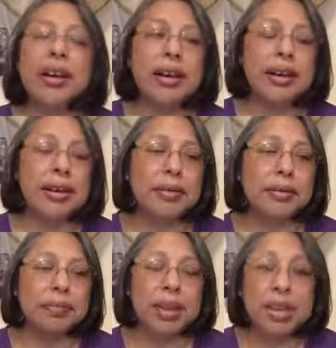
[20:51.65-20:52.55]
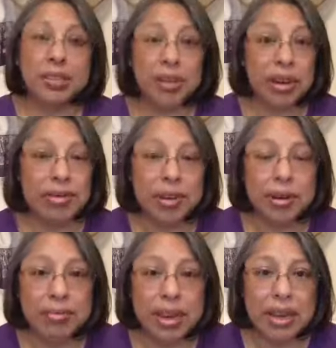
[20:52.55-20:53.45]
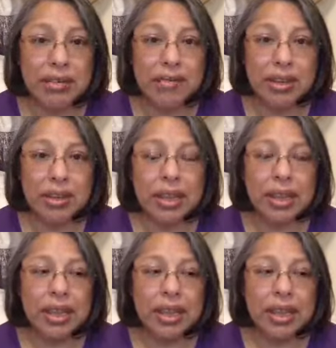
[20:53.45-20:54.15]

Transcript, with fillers: but it's very, very meaningful,